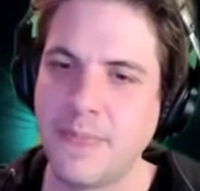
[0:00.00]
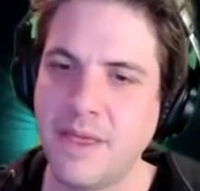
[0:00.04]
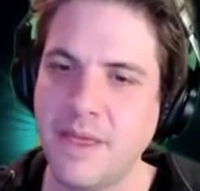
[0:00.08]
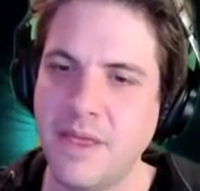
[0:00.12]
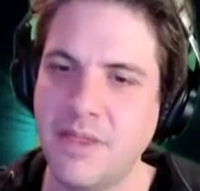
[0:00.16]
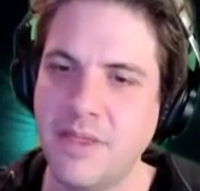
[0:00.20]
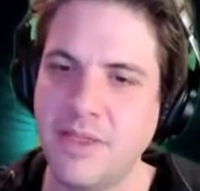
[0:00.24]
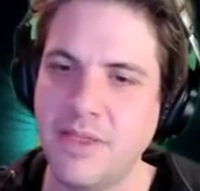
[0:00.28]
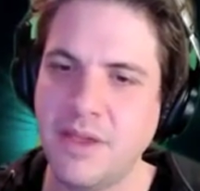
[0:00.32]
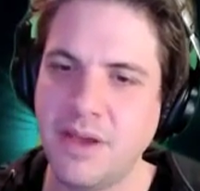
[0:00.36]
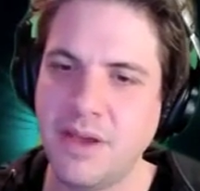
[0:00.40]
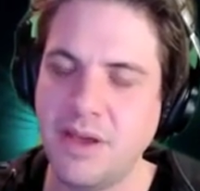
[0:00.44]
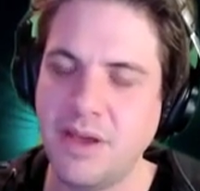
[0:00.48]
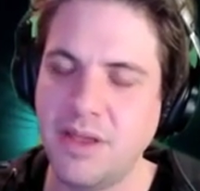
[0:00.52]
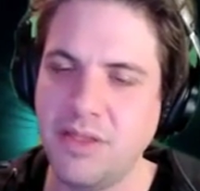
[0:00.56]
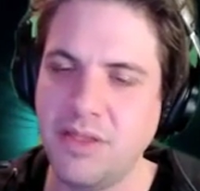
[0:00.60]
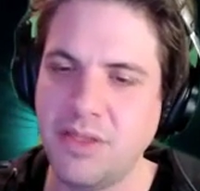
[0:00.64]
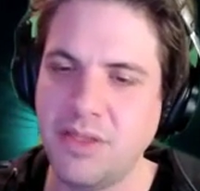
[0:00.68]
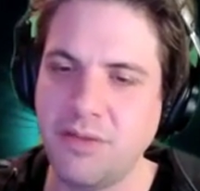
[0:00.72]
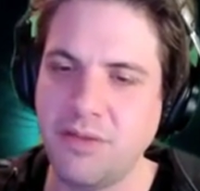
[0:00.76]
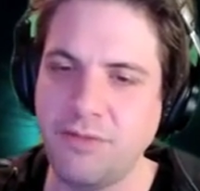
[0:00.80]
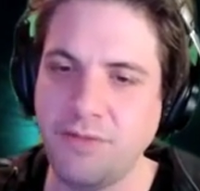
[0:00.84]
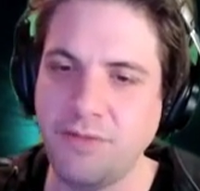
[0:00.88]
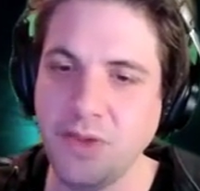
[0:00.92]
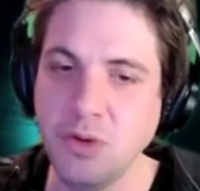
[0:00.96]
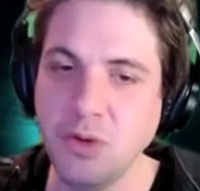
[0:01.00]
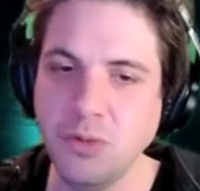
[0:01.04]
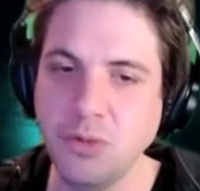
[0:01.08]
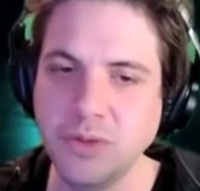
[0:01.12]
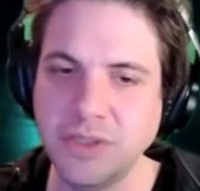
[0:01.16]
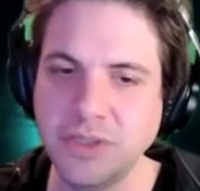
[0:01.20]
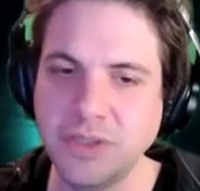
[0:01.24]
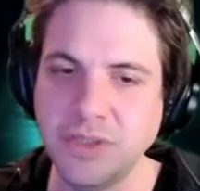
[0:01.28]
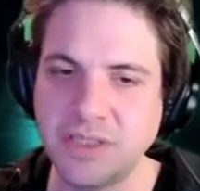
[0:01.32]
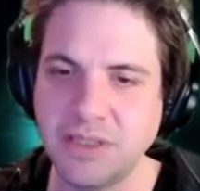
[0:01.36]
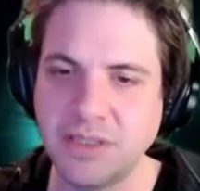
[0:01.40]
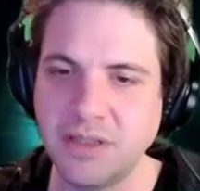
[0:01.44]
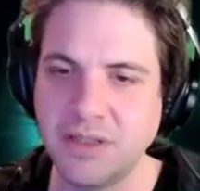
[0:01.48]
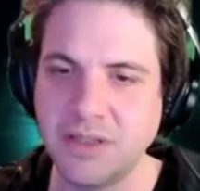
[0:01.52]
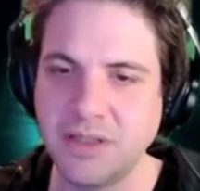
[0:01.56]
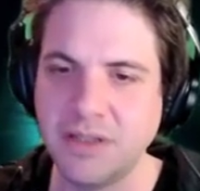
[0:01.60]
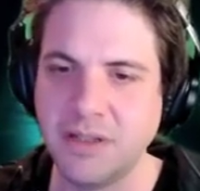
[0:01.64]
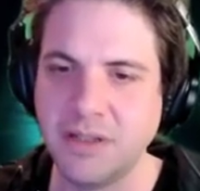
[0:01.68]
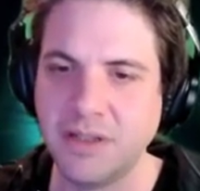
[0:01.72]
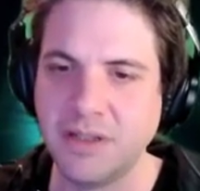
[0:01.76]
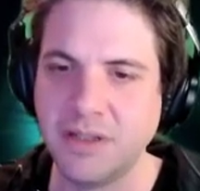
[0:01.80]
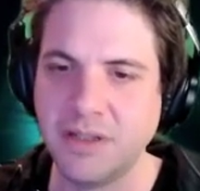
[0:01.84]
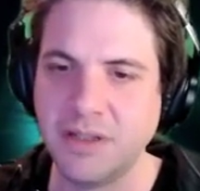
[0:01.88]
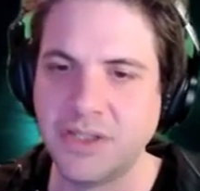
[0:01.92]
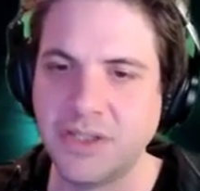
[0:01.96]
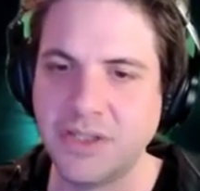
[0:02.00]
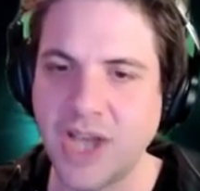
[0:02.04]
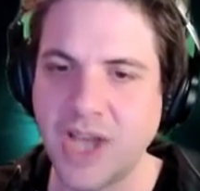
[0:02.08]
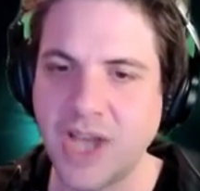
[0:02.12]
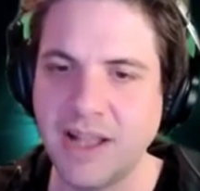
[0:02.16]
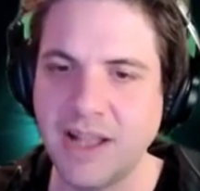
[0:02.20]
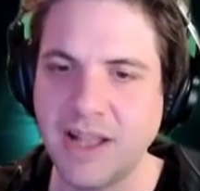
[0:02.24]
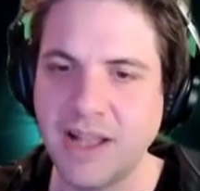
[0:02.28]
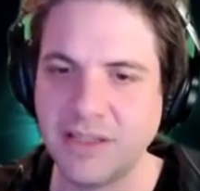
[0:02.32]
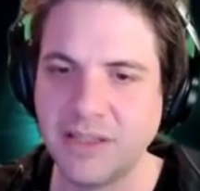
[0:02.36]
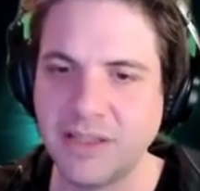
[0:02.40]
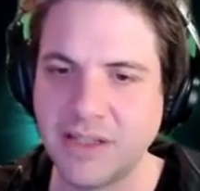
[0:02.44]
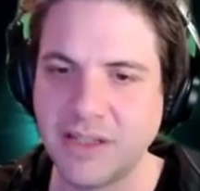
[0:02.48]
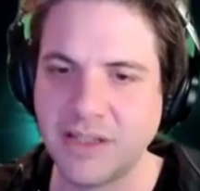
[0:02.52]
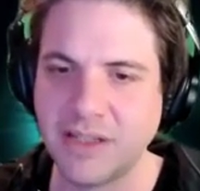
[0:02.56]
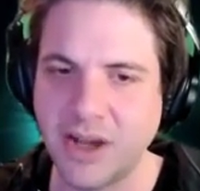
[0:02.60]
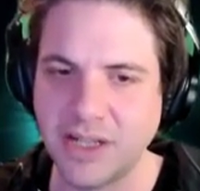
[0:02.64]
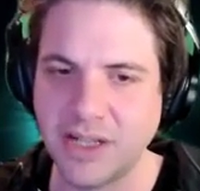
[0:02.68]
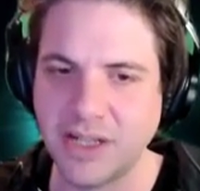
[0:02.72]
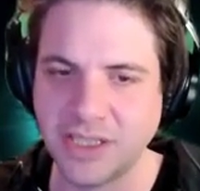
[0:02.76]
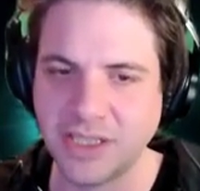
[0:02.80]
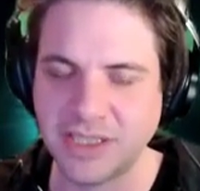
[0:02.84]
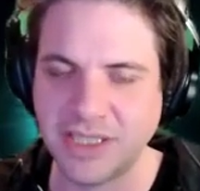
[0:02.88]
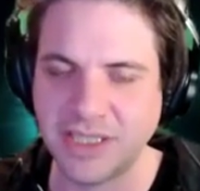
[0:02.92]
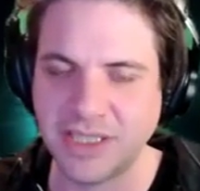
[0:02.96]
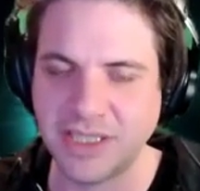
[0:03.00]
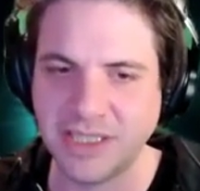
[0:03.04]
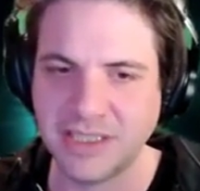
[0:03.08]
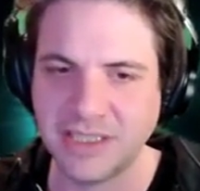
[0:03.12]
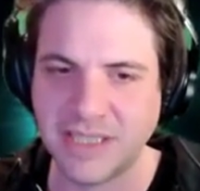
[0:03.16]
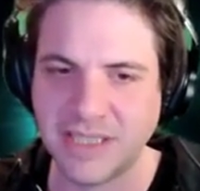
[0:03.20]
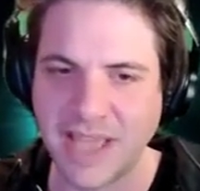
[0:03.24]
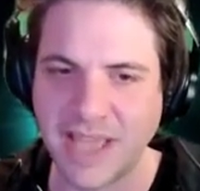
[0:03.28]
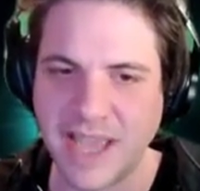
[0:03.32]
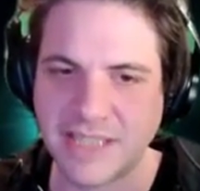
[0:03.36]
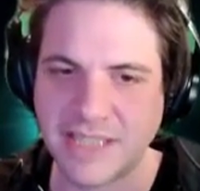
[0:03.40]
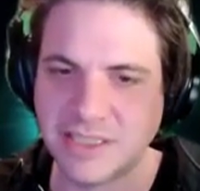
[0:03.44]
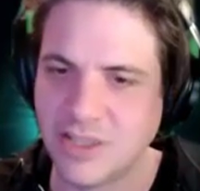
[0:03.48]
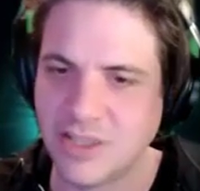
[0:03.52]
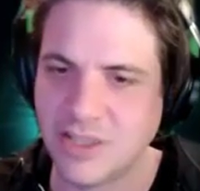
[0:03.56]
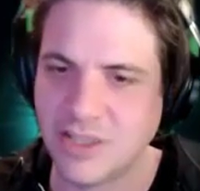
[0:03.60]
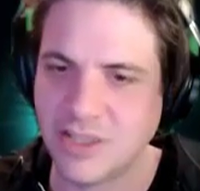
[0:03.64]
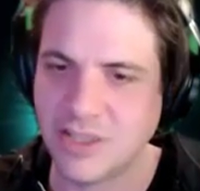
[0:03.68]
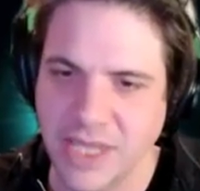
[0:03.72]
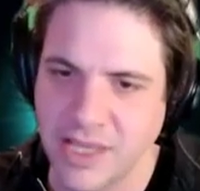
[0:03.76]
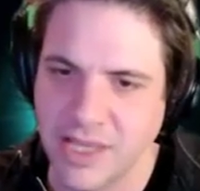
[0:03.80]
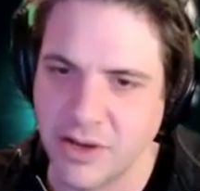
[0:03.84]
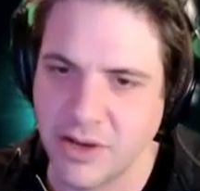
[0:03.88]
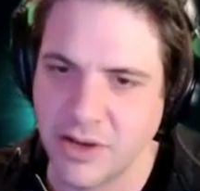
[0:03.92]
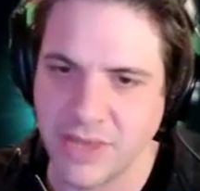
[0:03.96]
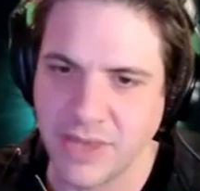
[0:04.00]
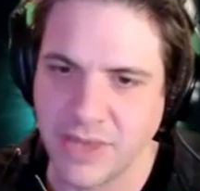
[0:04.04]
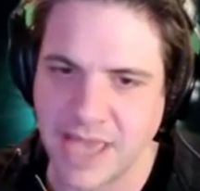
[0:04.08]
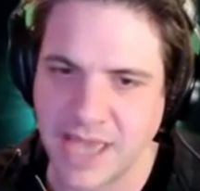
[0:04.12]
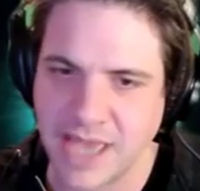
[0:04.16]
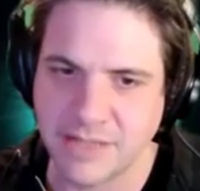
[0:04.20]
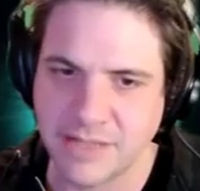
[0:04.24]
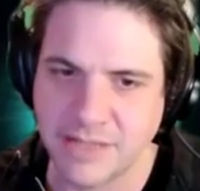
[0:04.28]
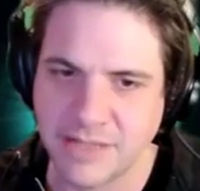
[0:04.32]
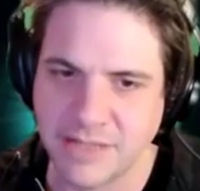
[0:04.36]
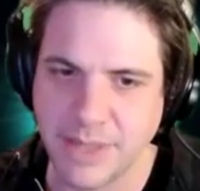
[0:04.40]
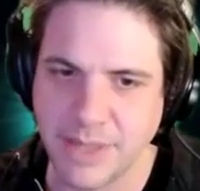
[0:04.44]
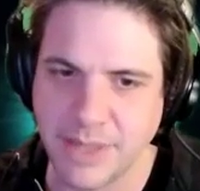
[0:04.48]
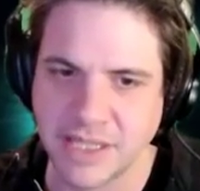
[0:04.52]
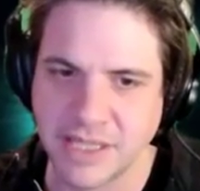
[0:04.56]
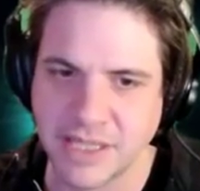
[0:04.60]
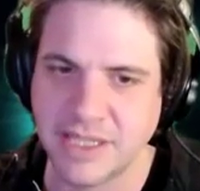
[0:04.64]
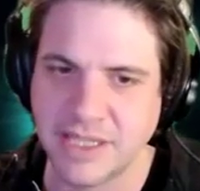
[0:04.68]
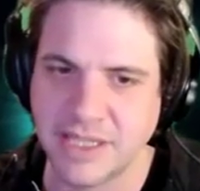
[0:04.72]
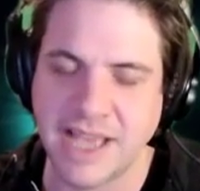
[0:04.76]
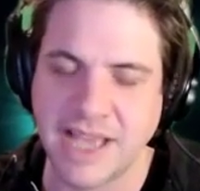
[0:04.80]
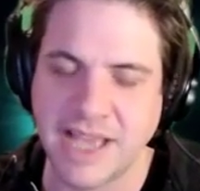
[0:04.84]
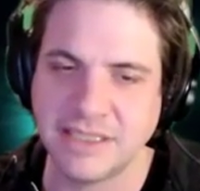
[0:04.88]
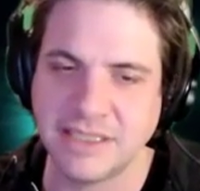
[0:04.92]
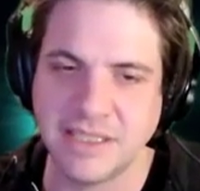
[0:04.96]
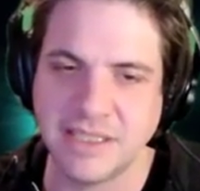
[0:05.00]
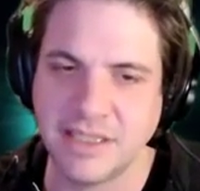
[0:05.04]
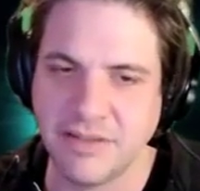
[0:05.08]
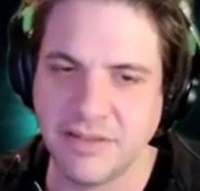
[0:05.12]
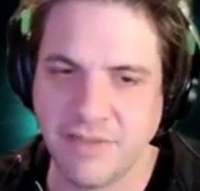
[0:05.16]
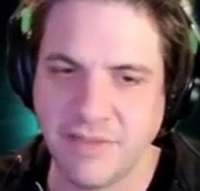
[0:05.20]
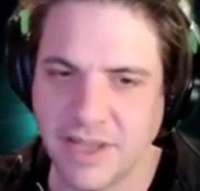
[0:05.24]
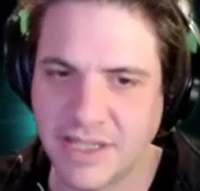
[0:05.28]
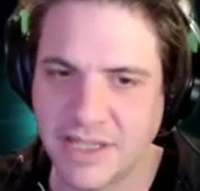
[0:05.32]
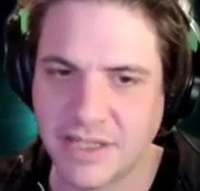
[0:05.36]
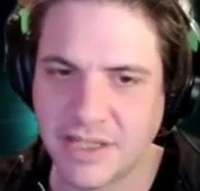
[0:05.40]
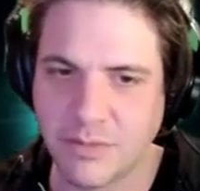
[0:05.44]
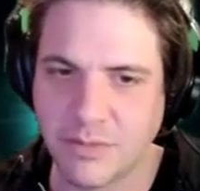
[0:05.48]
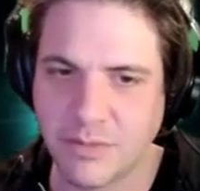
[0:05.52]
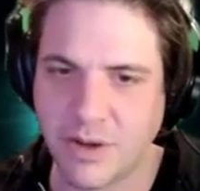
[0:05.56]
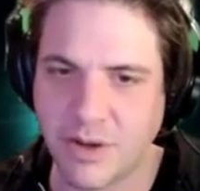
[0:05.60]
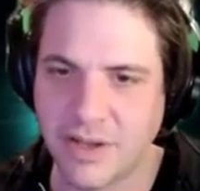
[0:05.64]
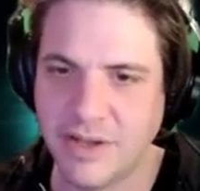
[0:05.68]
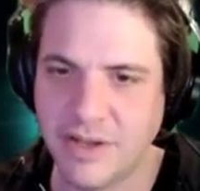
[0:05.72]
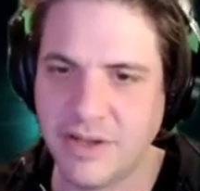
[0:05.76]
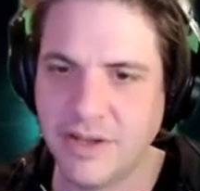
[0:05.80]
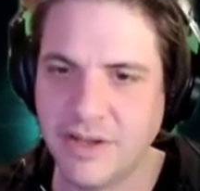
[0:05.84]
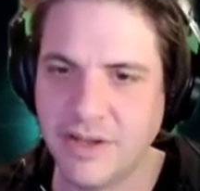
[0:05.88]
the fused child consciousness that has no ego yet because it hasn't invented one,